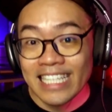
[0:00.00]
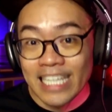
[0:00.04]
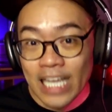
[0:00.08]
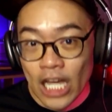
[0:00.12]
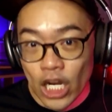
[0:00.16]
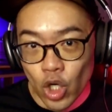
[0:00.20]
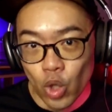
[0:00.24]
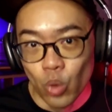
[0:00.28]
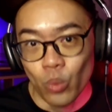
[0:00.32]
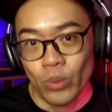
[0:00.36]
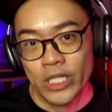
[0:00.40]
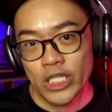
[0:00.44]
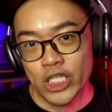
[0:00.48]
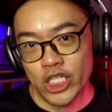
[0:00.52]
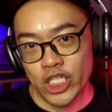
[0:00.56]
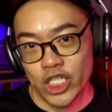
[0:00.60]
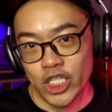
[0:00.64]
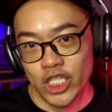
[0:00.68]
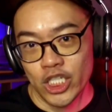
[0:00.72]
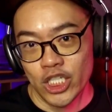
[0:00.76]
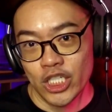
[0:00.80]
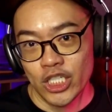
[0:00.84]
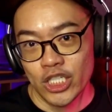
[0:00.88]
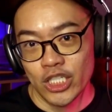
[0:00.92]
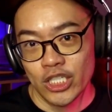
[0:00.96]

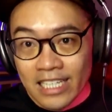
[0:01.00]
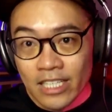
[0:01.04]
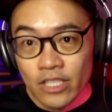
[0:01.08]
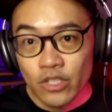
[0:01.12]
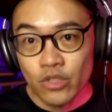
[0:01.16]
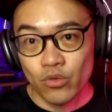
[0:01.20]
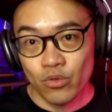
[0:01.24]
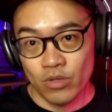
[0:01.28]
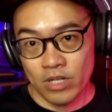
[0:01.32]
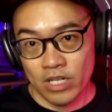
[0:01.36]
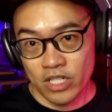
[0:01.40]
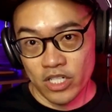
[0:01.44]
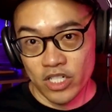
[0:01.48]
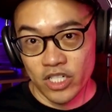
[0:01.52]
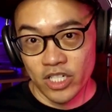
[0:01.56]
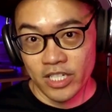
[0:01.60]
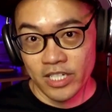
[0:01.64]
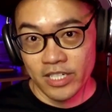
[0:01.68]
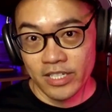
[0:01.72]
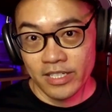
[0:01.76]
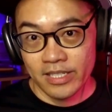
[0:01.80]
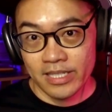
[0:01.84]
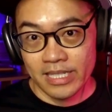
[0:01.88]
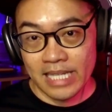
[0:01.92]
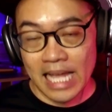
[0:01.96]
yellowish. These
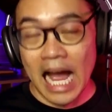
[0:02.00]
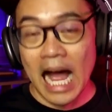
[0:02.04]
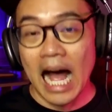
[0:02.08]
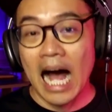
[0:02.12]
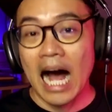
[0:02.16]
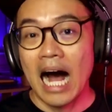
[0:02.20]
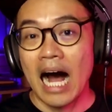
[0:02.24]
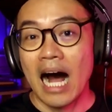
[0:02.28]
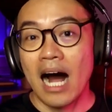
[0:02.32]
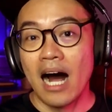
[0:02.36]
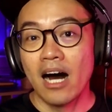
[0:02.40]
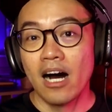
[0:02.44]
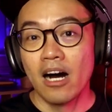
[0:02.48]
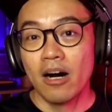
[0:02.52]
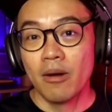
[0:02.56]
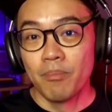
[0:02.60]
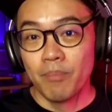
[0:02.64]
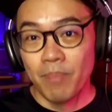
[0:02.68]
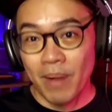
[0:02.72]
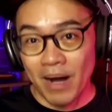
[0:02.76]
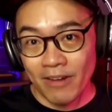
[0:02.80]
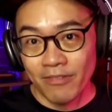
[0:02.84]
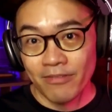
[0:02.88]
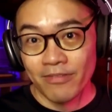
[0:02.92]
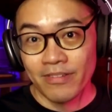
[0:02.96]
structures are a
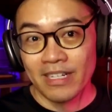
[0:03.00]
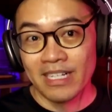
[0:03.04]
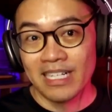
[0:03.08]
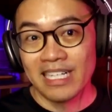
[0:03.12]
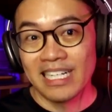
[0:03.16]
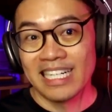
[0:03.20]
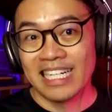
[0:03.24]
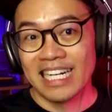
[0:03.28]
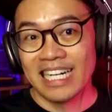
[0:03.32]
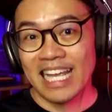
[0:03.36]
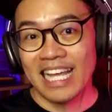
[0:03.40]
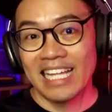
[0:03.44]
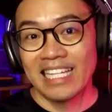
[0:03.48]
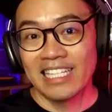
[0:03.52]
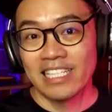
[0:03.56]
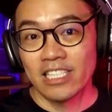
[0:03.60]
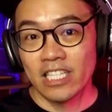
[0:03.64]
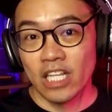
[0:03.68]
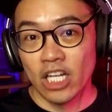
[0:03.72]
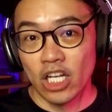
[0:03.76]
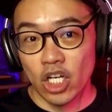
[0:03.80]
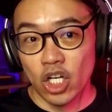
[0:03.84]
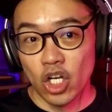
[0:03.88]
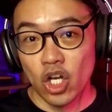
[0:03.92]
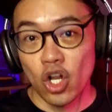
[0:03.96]
buffer against
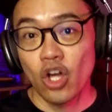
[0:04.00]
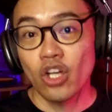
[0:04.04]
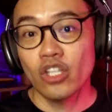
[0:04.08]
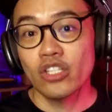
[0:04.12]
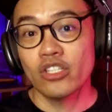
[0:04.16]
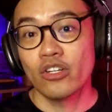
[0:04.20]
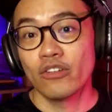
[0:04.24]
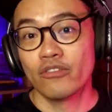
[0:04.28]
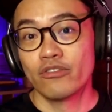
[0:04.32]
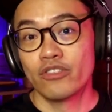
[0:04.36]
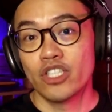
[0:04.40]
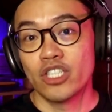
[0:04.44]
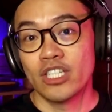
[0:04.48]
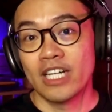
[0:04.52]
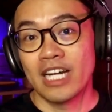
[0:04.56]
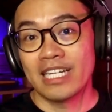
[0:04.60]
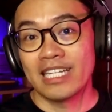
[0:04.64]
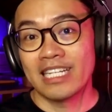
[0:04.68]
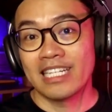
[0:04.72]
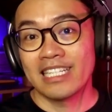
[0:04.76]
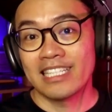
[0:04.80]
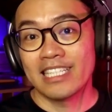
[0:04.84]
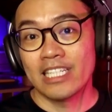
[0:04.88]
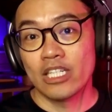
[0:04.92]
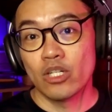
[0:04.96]
the loss of
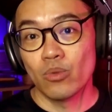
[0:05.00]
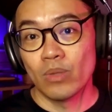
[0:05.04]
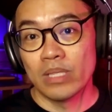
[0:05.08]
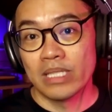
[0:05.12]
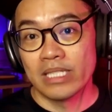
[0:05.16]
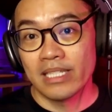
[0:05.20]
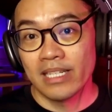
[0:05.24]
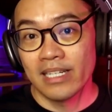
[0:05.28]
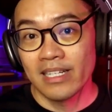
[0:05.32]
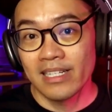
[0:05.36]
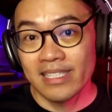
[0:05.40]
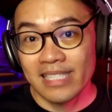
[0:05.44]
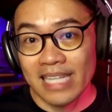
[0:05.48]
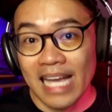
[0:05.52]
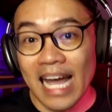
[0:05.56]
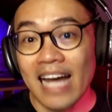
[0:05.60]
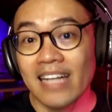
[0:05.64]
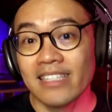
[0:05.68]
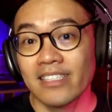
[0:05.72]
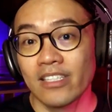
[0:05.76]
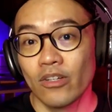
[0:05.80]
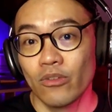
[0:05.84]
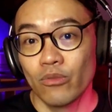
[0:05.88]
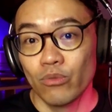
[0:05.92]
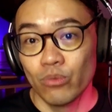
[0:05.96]
genetic sequences
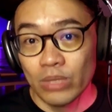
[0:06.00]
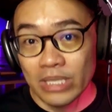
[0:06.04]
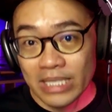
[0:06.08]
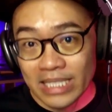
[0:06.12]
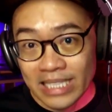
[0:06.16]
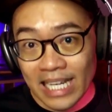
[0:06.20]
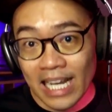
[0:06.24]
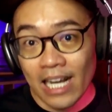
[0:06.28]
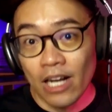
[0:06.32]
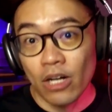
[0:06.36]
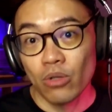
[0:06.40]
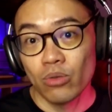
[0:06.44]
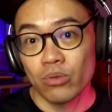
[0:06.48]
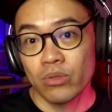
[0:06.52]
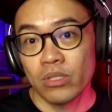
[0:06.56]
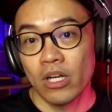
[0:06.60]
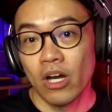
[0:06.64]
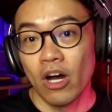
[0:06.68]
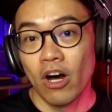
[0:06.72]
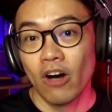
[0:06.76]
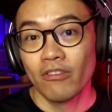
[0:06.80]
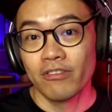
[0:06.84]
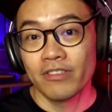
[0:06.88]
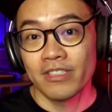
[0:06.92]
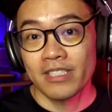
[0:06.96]
as a result
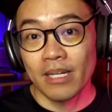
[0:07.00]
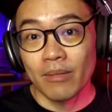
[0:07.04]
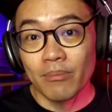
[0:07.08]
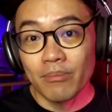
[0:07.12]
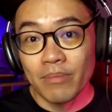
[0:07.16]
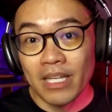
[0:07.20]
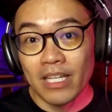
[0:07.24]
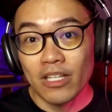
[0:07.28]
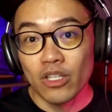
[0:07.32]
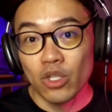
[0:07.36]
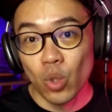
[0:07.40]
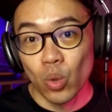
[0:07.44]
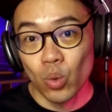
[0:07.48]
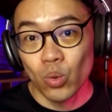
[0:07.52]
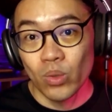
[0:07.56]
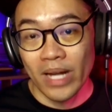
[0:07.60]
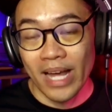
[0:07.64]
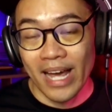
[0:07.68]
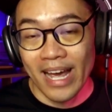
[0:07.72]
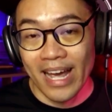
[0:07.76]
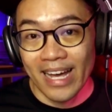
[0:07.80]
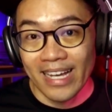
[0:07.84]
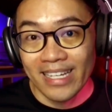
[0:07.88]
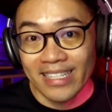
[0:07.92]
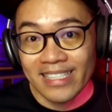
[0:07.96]
of something known
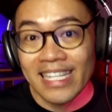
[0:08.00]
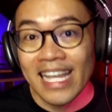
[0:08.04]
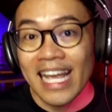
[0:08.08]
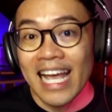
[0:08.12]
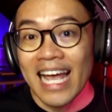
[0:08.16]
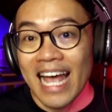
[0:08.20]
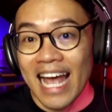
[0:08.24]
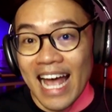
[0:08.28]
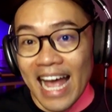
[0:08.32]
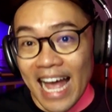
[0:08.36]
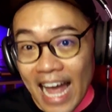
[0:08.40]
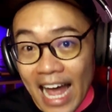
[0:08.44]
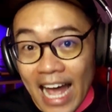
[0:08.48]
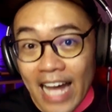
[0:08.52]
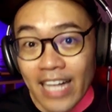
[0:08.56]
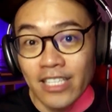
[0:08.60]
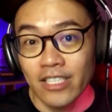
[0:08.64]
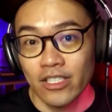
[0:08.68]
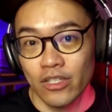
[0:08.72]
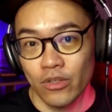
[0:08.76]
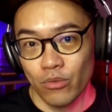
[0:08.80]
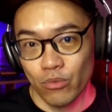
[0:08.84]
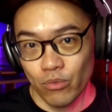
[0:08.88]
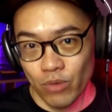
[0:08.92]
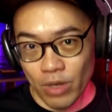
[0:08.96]
as
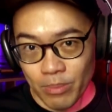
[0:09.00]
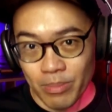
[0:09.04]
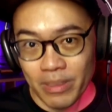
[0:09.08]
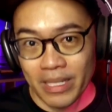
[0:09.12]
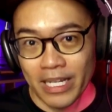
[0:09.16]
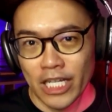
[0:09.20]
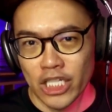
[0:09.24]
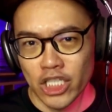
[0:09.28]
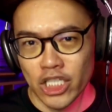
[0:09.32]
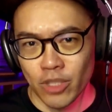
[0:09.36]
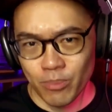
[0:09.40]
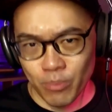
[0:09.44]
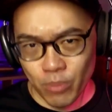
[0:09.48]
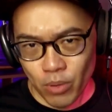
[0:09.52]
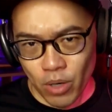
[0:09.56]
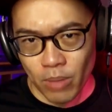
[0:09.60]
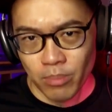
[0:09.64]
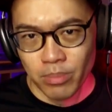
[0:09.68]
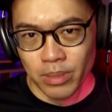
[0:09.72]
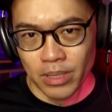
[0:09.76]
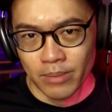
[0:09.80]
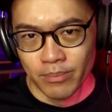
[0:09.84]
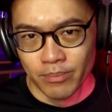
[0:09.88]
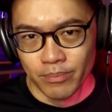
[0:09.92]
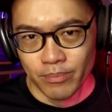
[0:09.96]
end replication
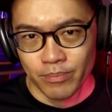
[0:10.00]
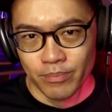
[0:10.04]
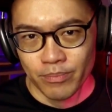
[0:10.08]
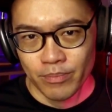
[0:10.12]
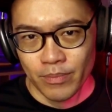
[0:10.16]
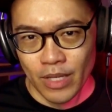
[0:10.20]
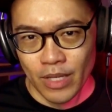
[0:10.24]
problem.